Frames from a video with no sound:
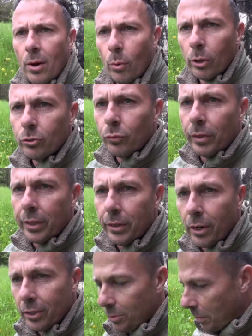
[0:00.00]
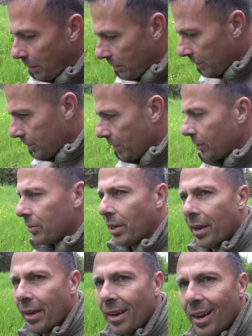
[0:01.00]
what's really awesome about this is
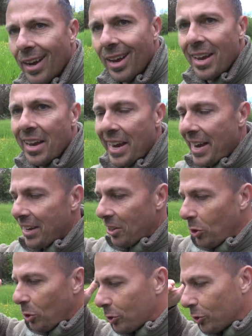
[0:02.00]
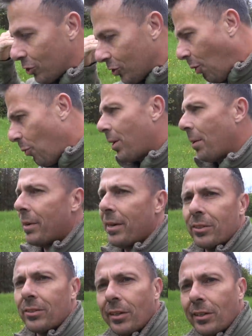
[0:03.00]
it looks so
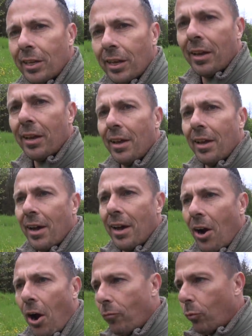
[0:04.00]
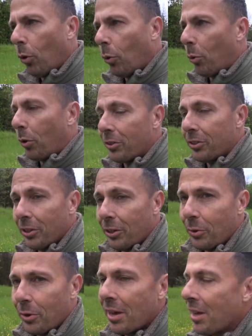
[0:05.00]
reminiscent of World War II.